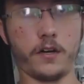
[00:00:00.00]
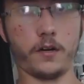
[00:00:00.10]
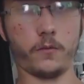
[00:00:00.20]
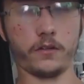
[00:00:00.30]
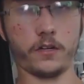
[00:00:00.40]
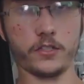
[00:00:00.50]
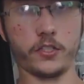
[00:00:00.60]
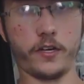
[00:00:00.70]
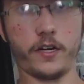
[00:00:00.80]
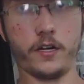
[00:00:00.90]
uh, one
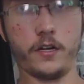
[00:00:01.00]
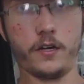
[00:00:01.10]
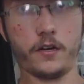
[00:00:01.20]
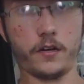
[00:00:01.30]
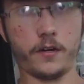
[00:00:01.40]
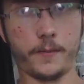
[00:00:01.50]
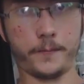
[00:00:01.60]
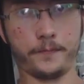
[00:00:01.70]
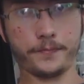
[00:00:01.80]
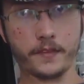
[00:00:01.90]
country.
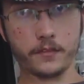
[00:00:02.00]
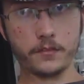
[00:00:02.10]
Um,